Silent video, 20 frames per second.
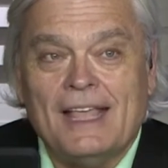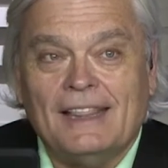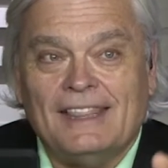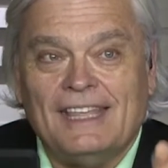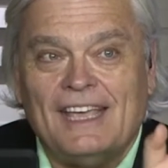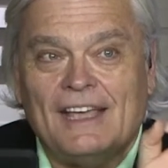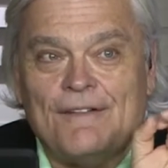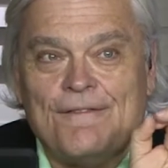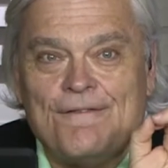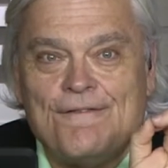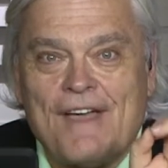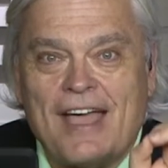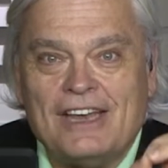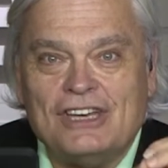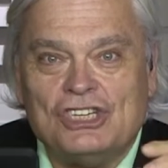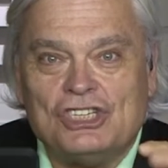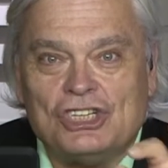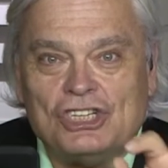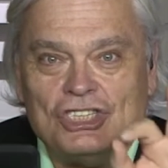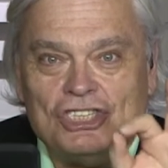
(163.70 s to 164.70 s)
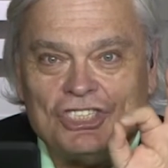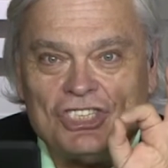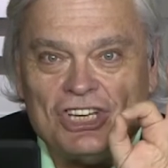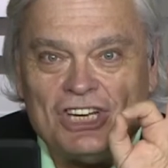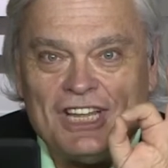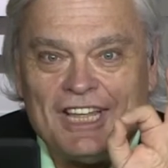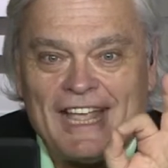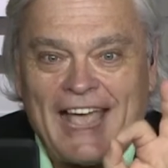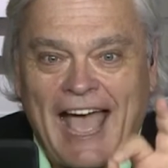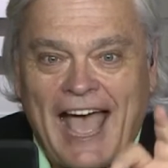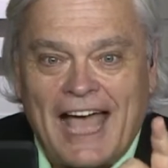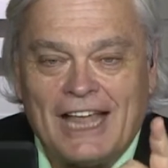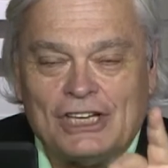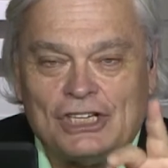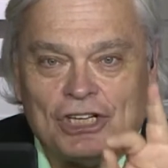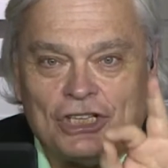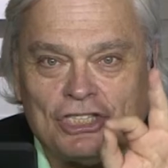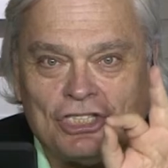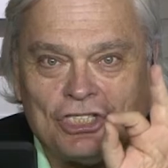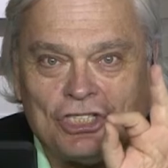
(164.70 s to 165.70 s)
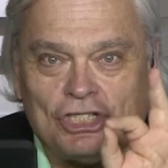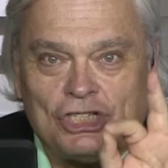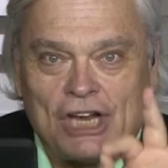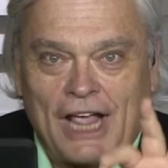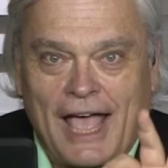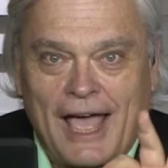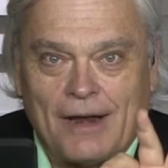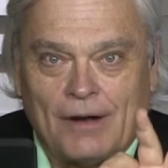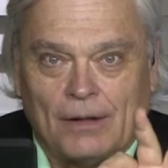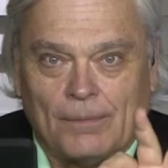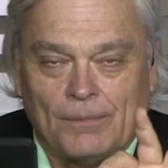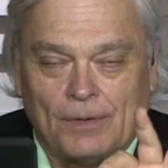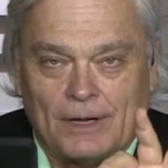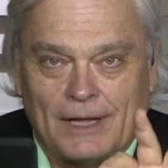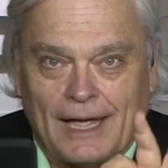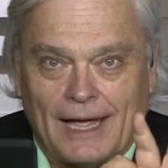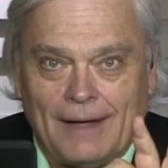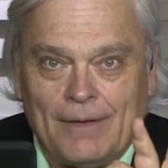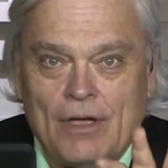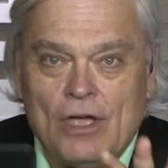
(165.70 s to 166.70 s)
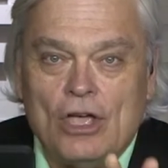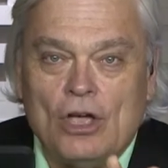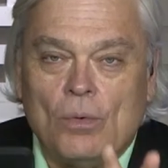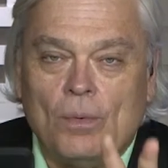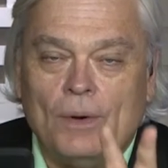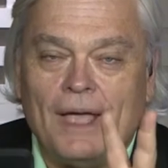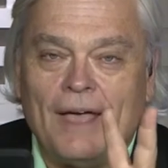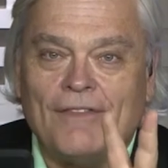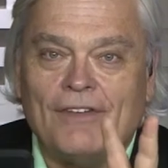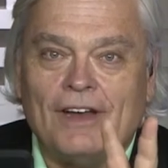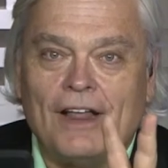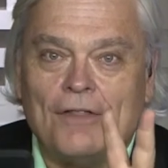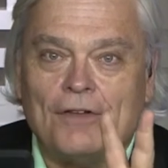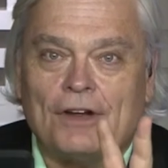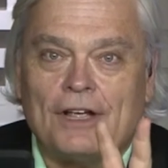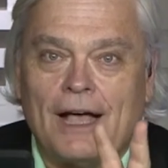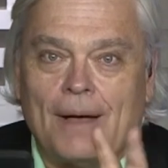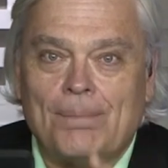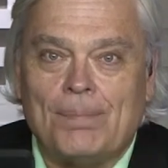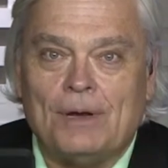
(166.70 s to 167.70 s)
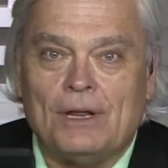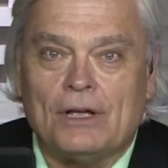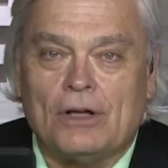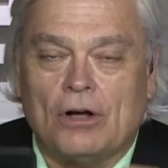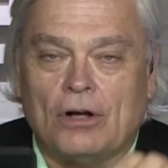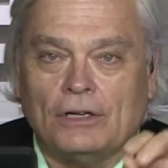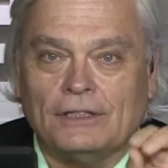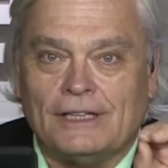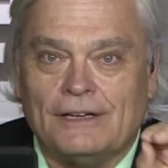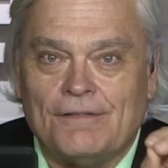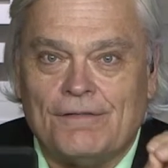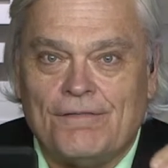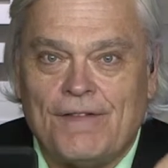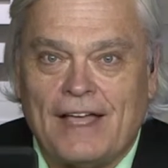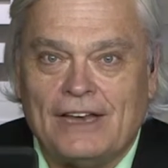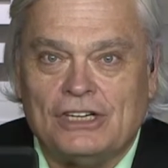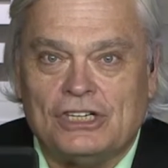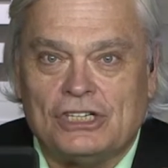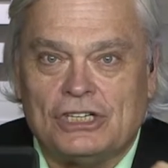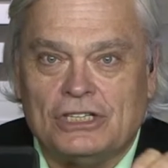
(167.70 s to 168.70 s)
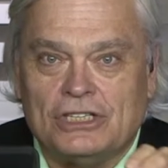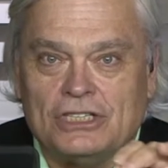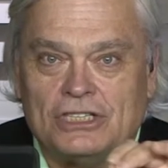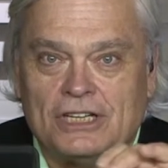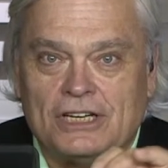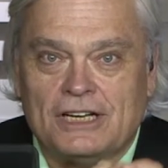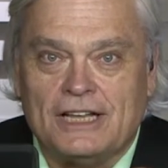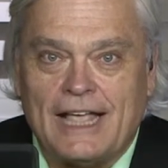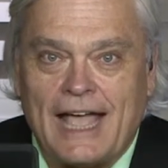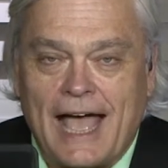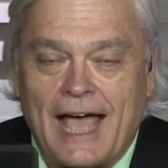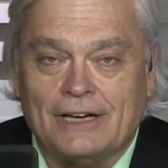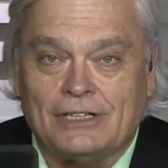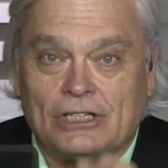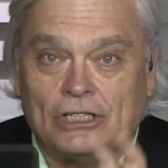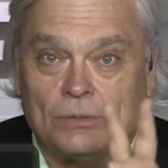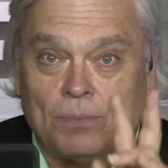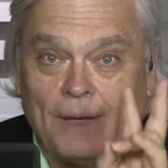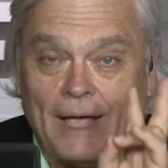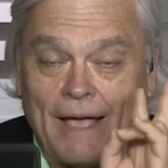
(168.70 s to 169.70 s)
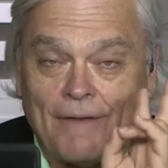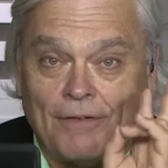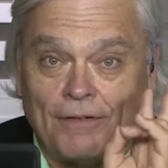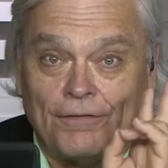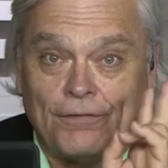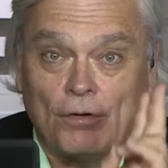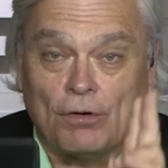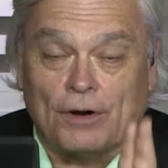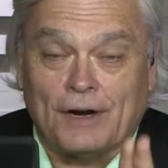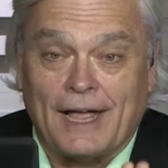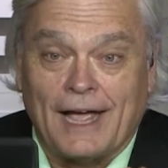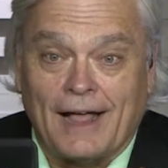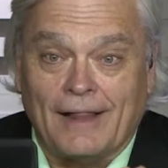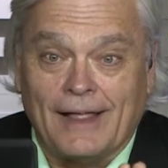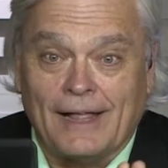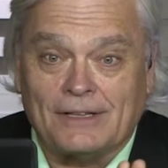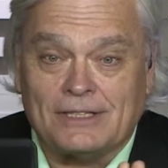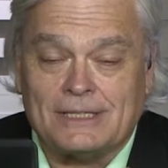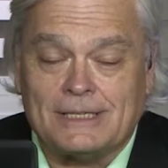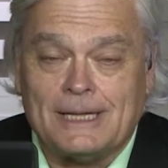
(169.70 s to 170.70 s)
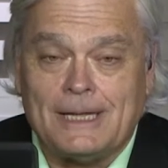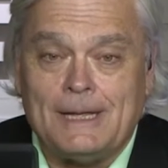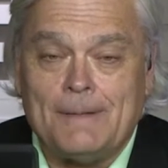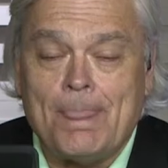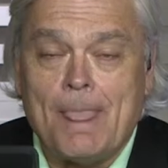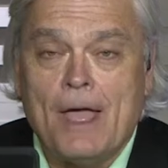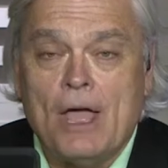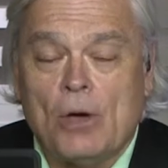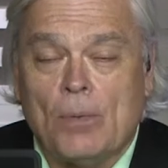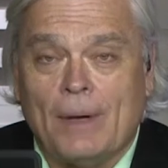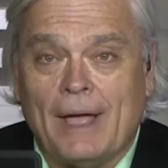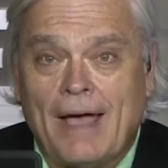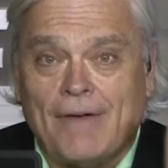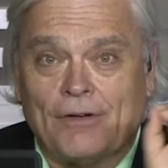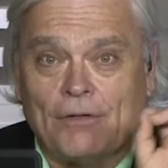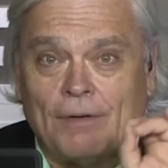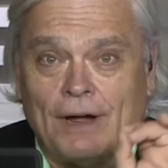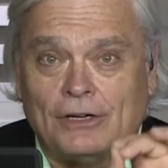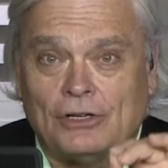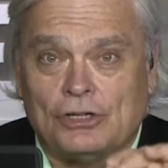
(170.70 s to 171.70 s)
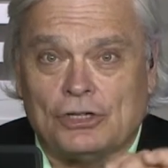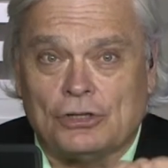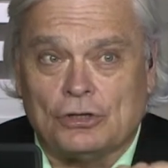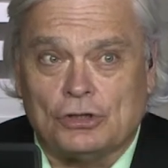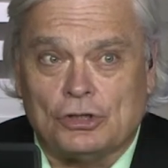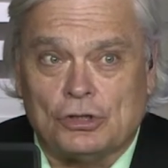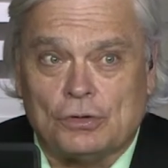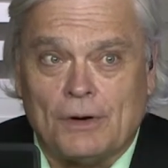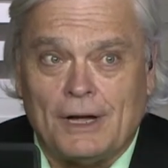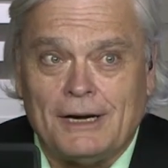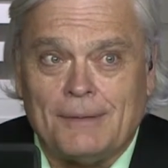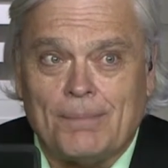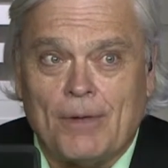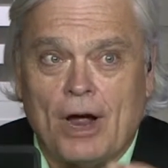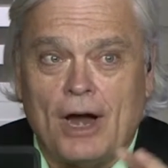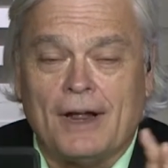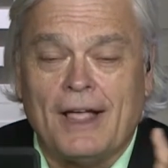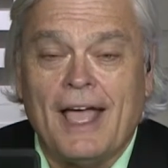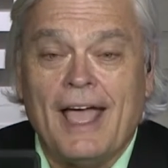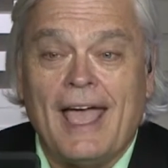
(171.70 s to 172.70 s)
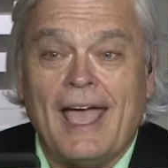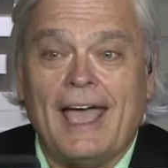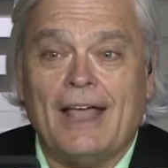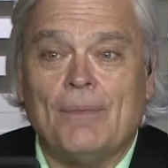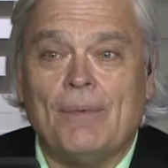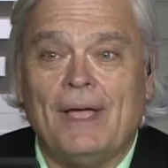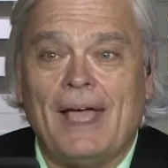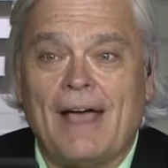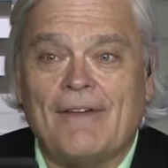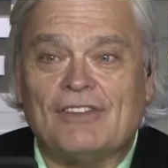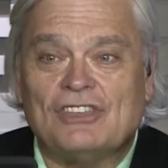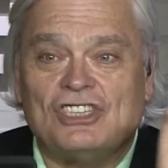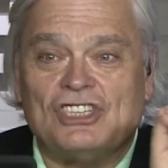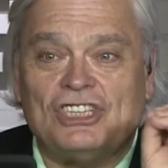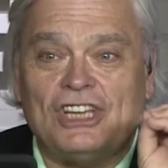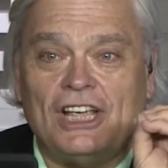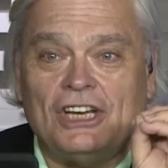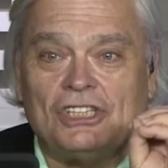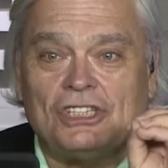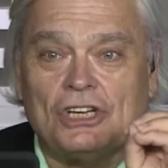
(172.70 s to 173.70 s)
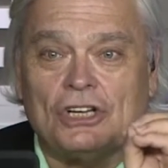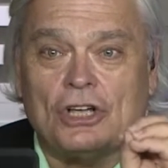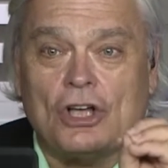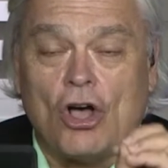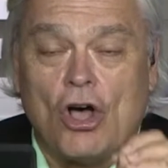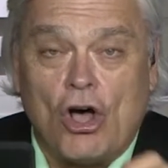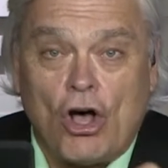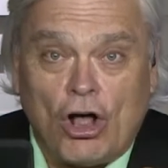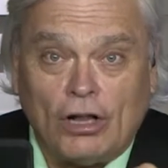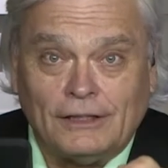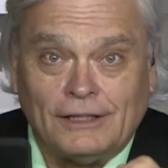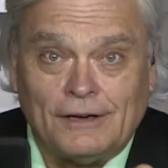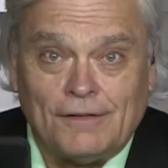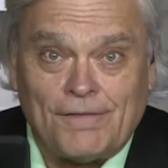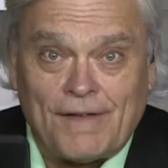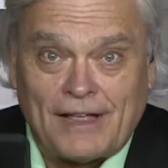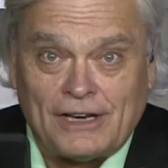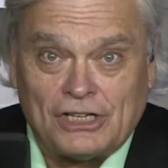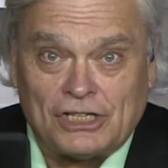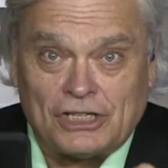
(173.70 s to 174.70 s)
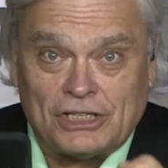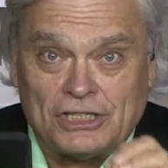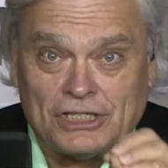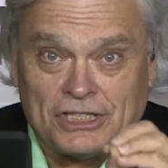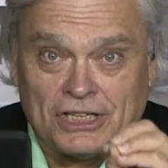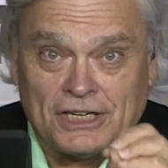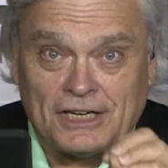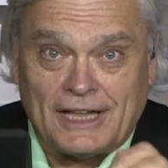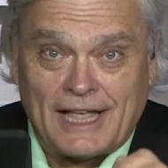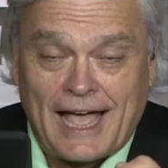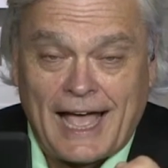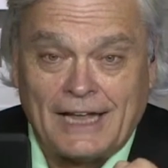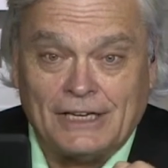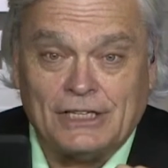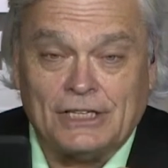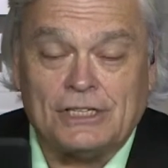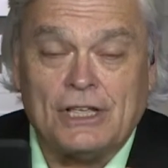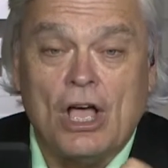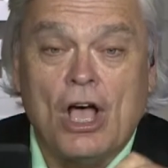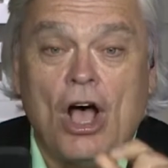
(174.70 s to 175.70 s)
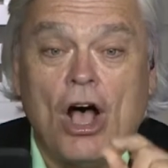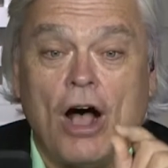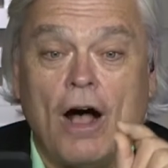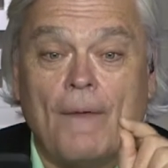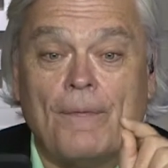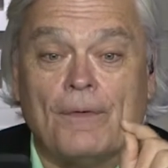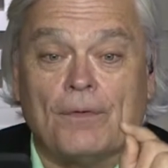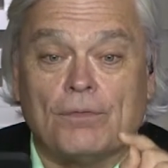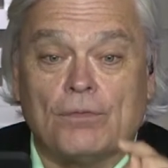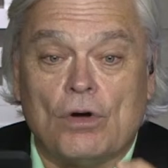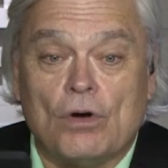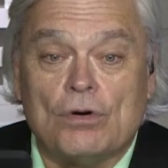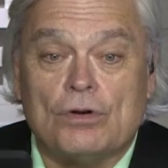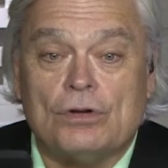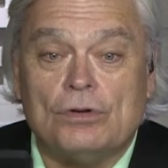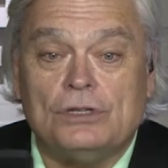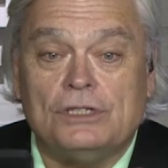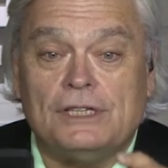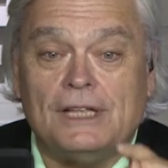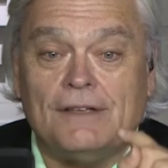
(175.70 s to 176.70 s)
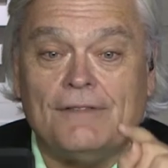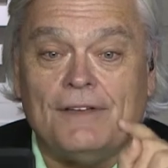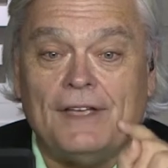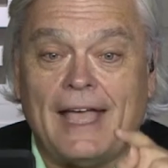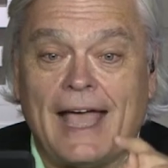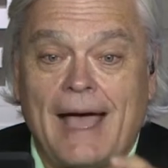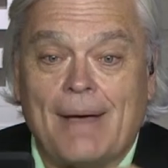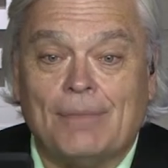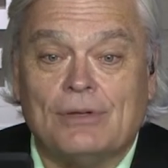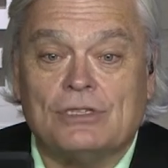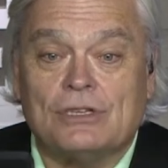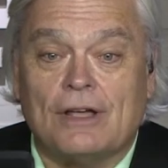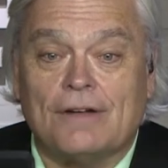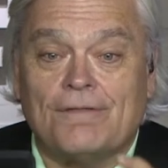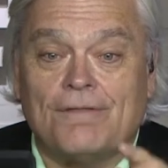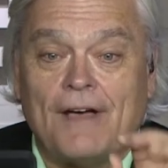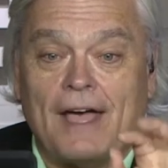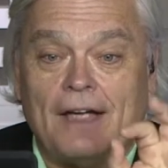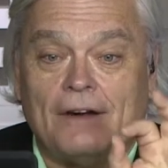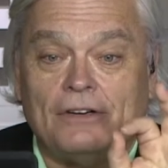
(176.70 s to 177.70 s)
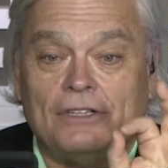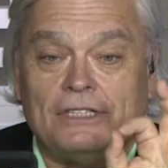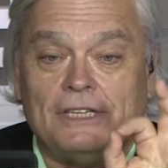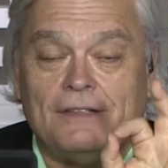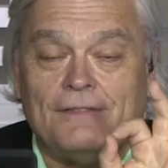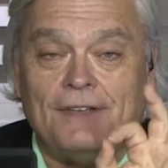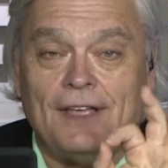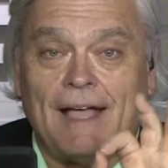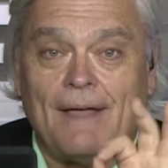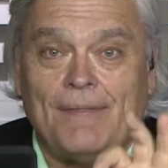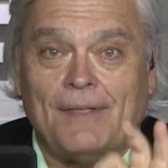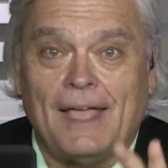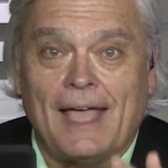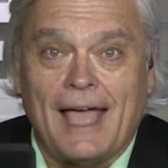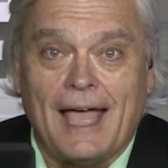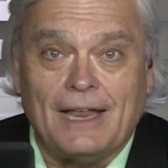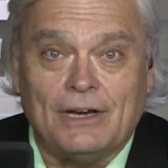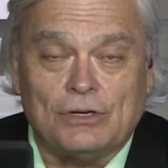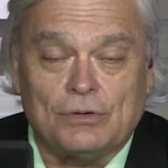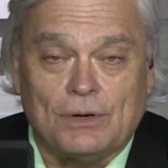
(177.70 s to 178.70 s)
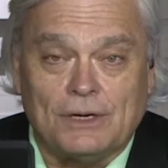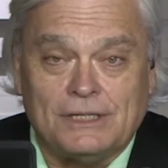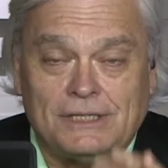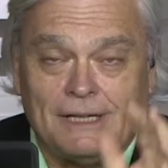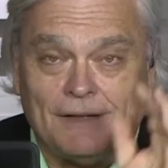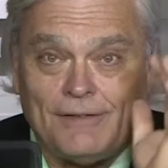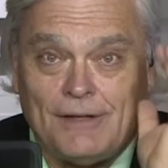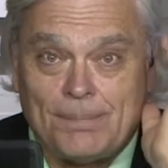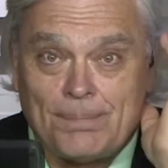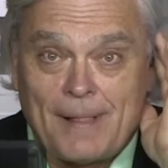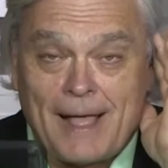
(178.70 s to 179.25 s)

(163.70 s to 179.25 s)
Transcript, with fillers: The Inventions and Gadgets channel, okay? We have another company called Inventions and Gadgets. We have a Florida LLC, we have a registered trademark, and we have a station called Inventions and Gadgets on the Roku TV, Amazon Fire TV, and the Android TV